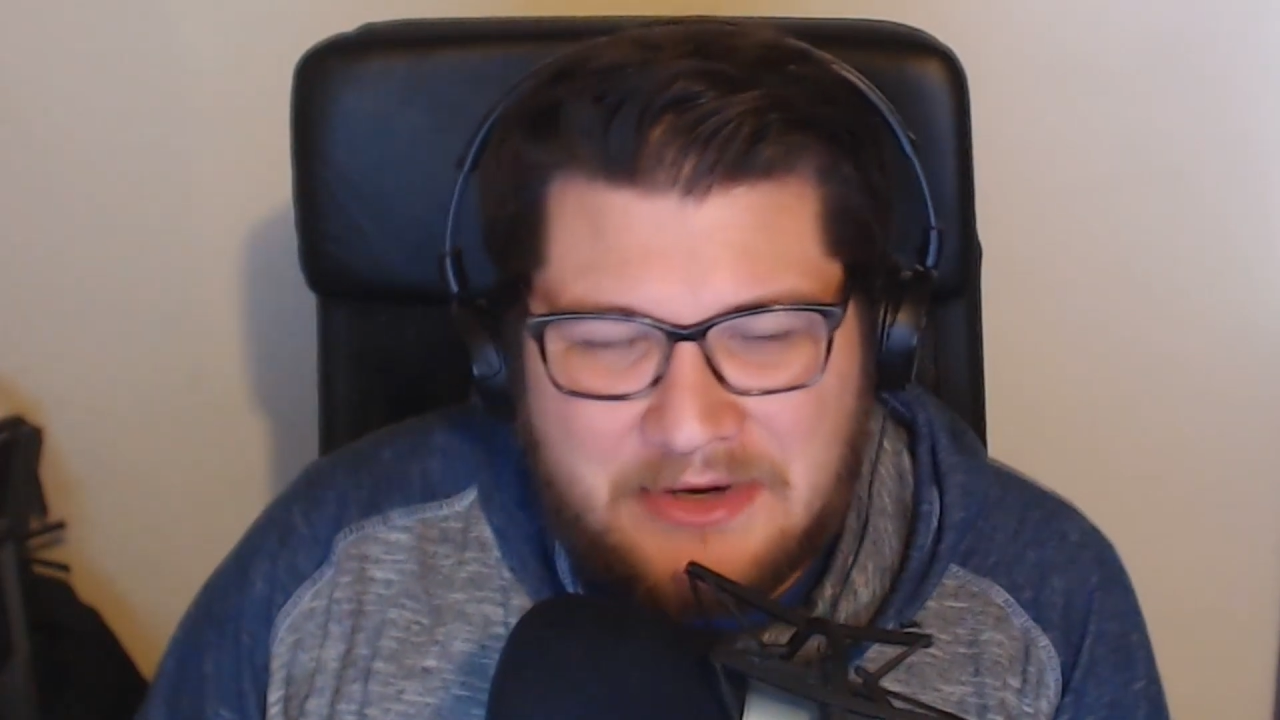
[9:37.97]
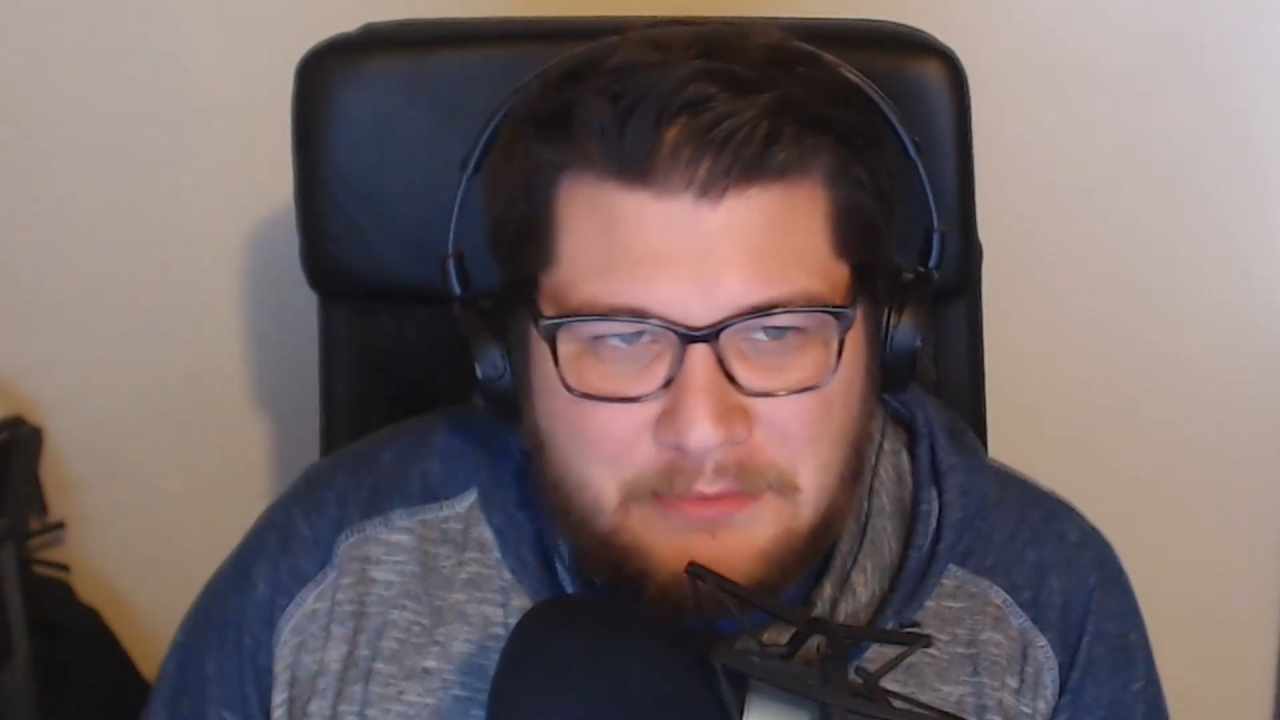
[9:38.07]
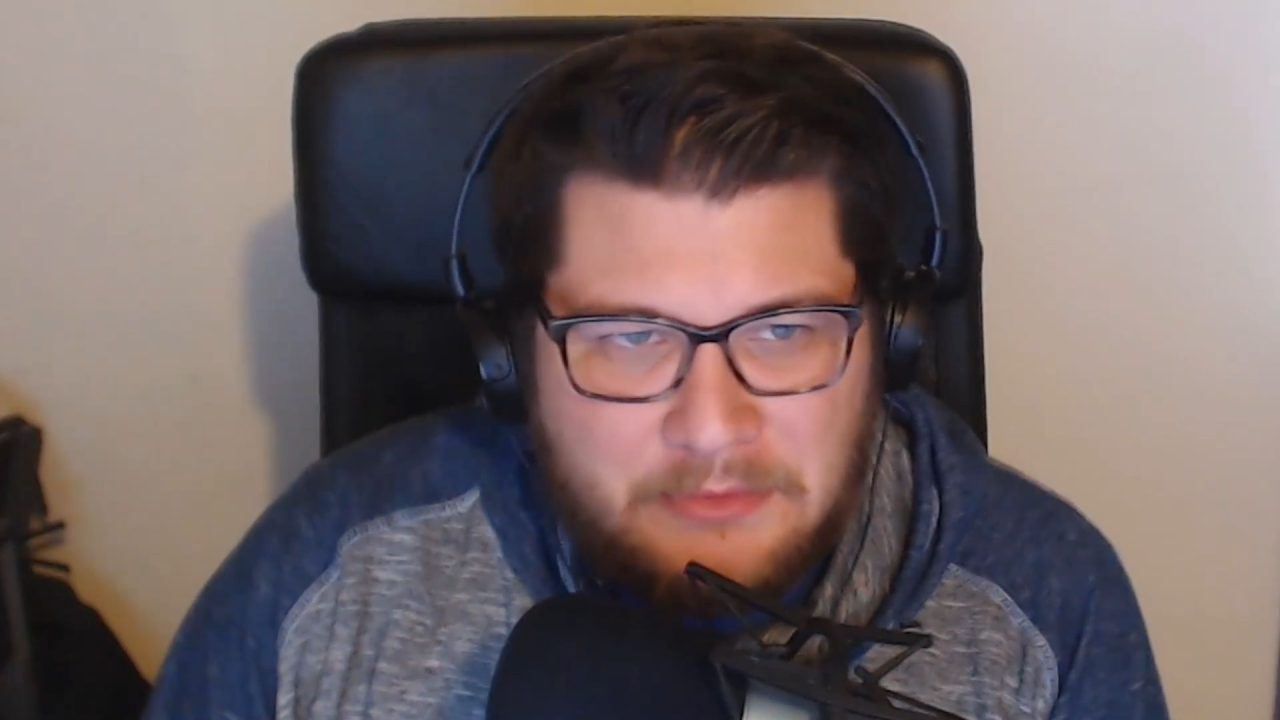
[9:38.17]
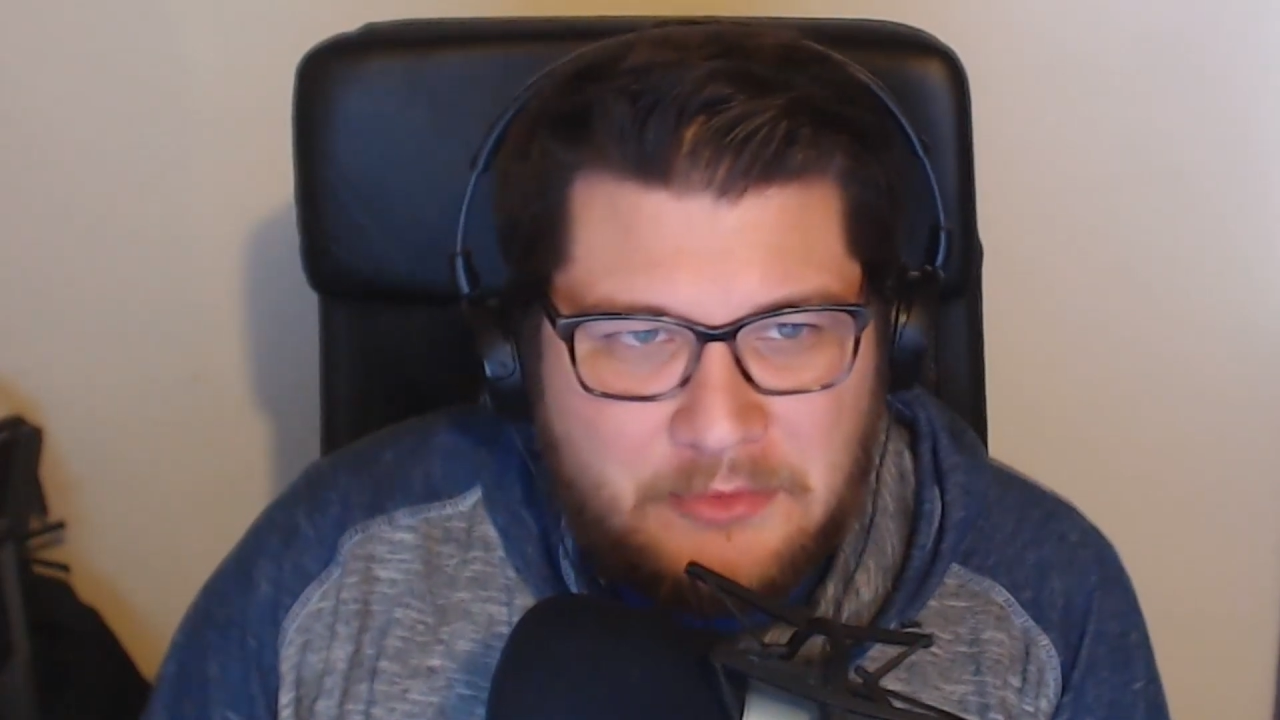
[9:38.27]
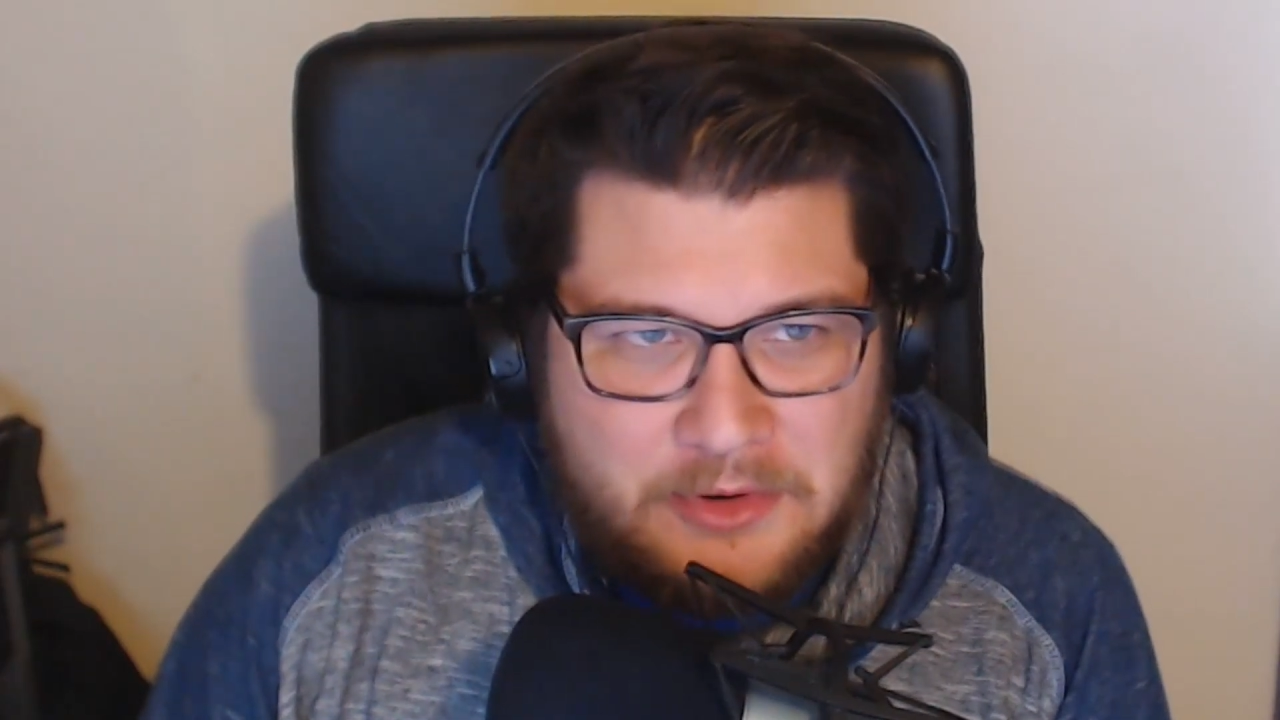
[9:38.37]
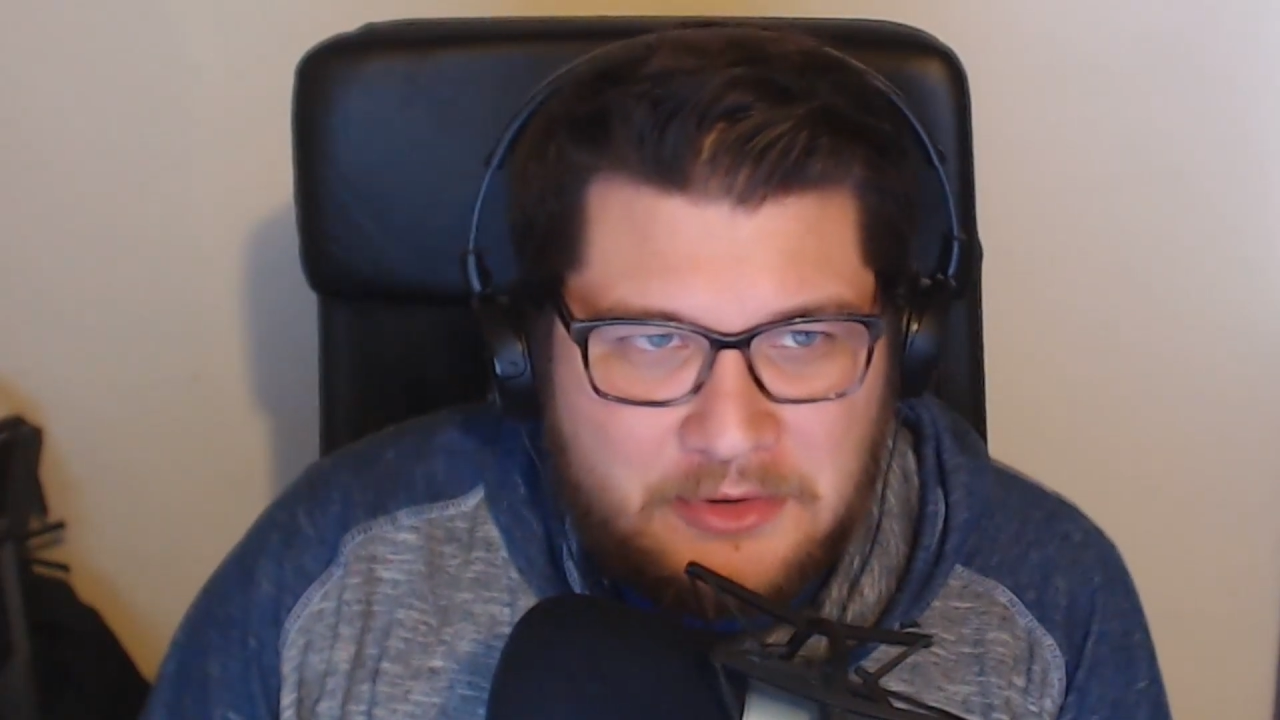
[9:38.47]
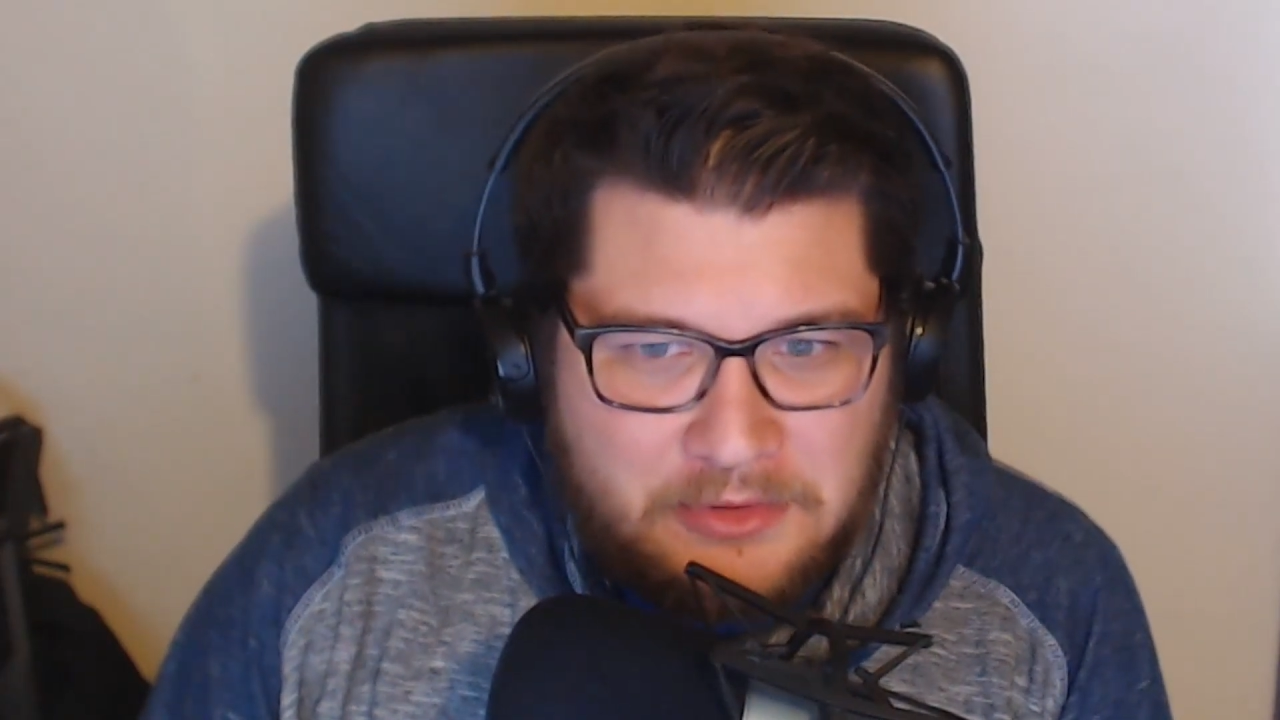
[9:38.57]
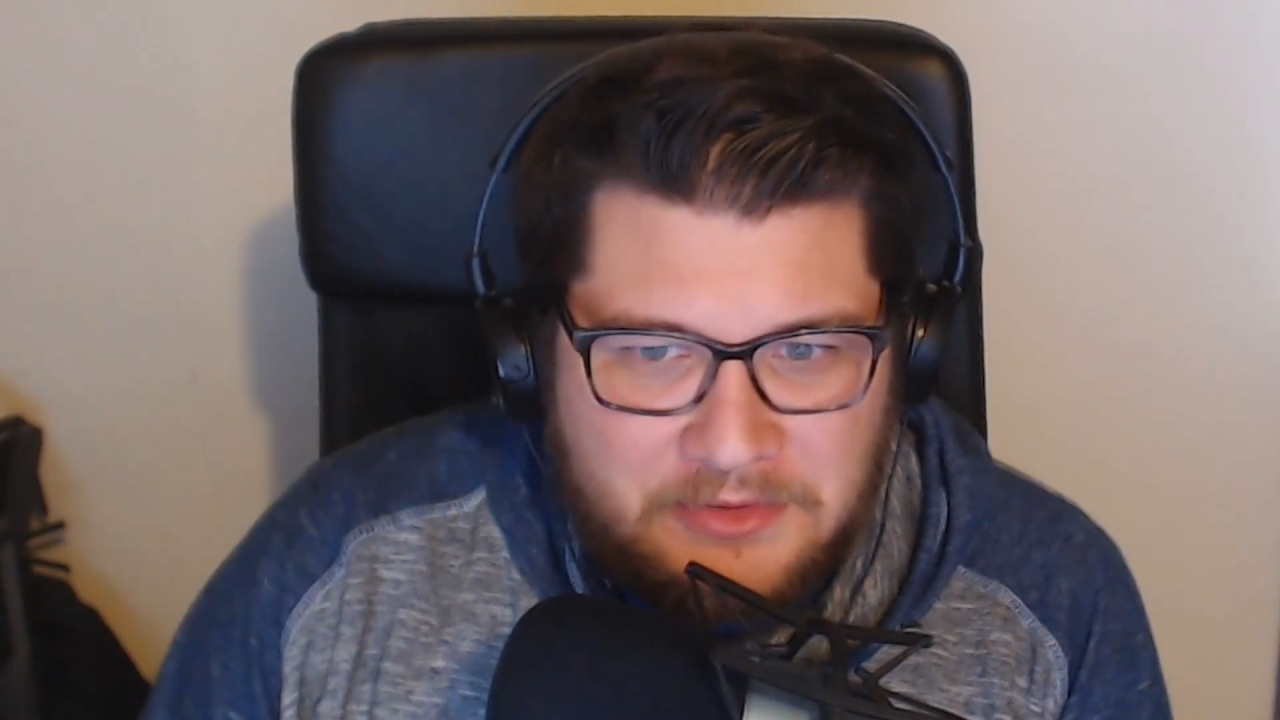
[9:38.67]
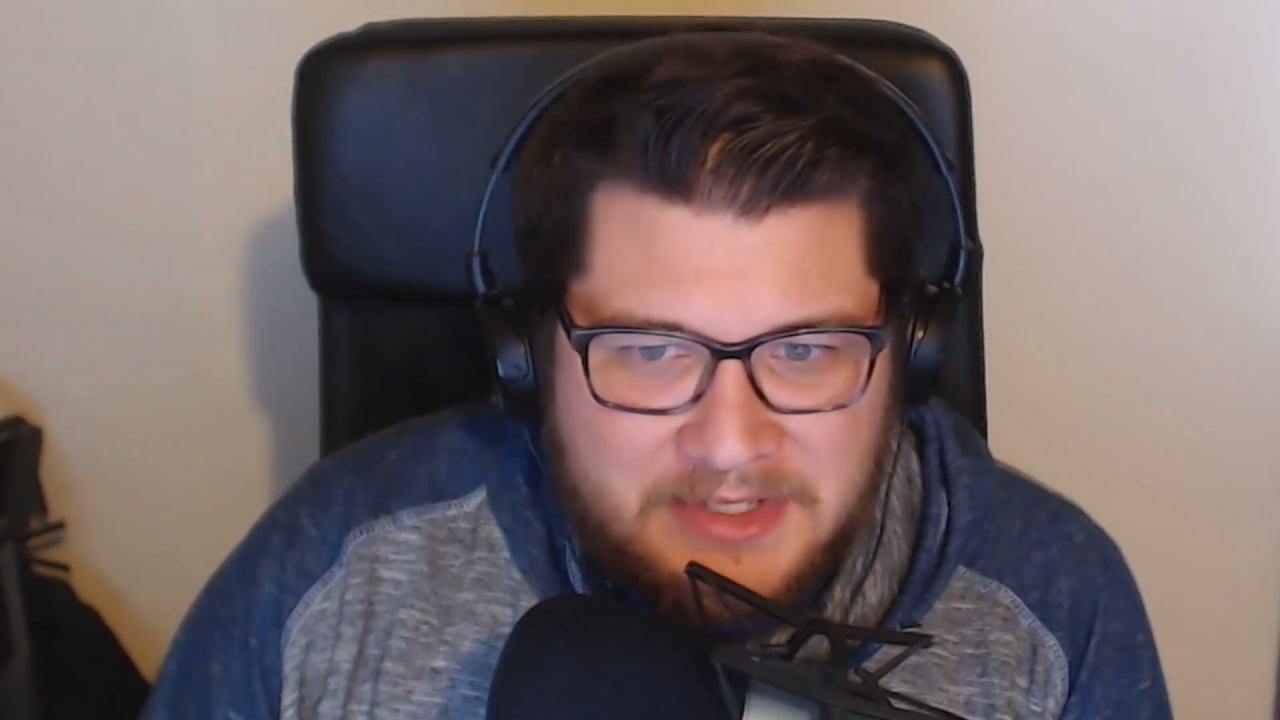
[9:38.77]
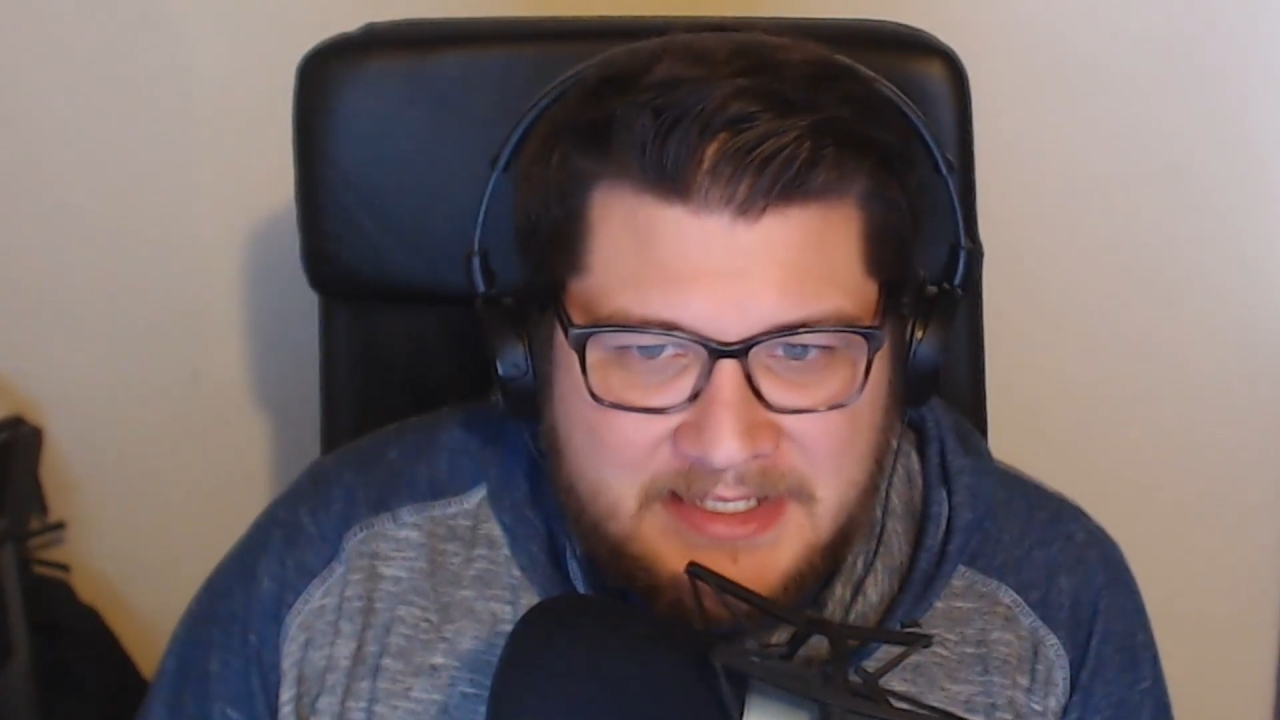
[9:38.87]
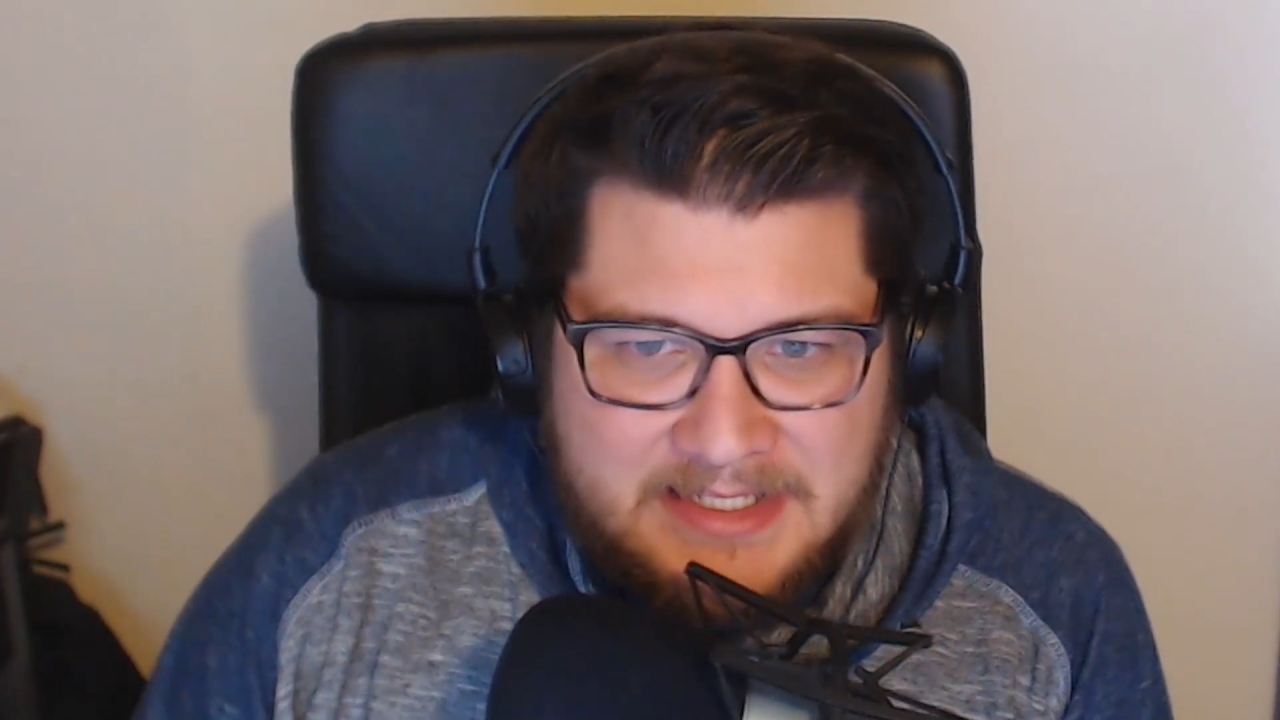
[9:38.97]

open world,